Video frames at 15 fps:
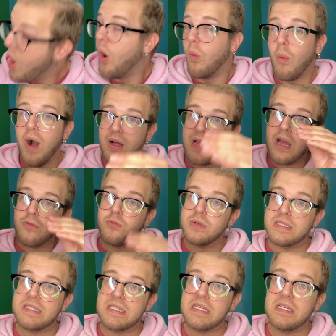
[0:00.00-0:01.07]
While I've
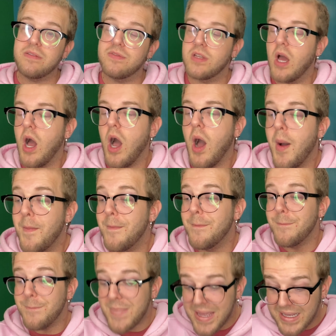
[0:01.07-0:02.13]
received
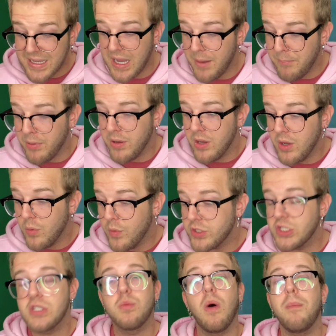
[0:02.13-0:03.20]
makeup, which
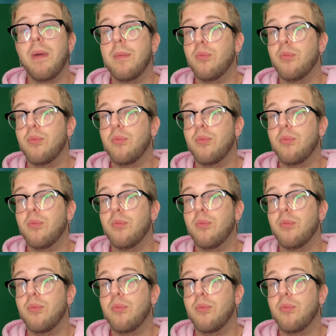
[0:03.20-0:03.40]
is what my